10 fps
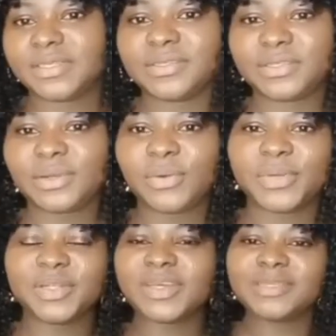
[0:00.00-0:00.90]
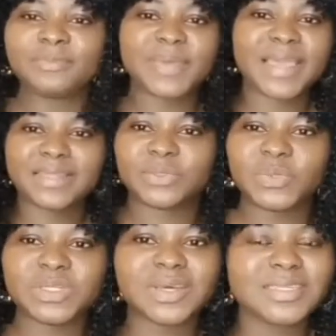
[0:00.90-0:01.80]
So we don't spend,
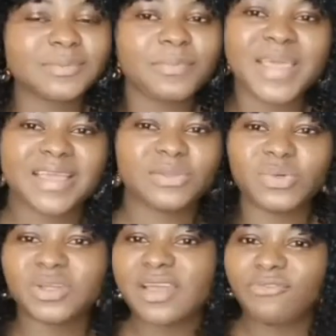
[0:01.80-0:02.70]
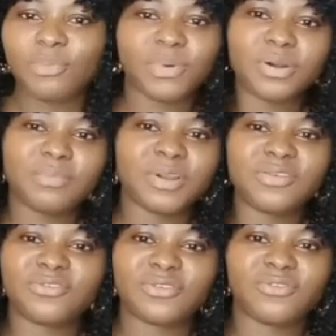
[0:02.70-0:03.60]
we don't even borrow
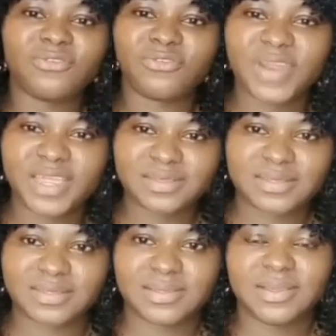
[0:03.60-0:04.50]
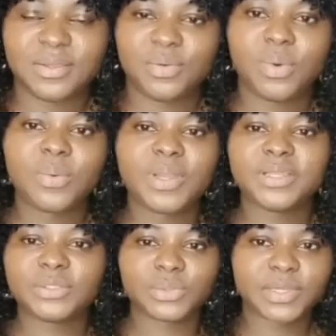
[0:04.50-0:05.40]
money from friends. What we
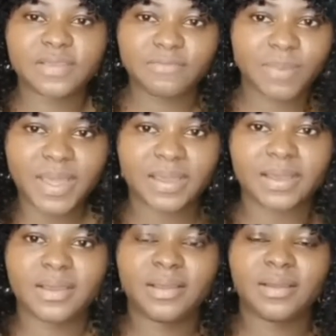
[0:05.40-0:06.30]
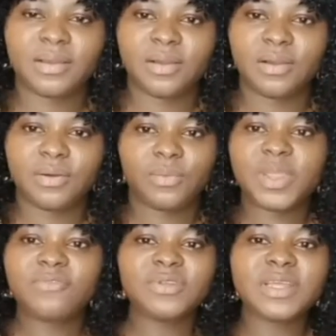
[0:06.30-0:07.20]
need to give back.
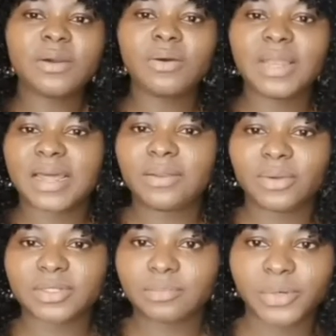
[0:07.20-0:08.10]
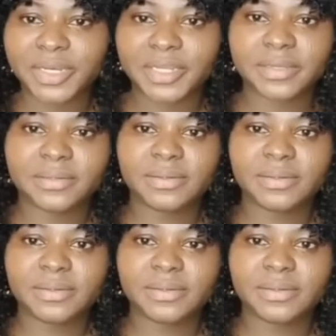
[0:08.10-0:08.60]
We even the old landlord money.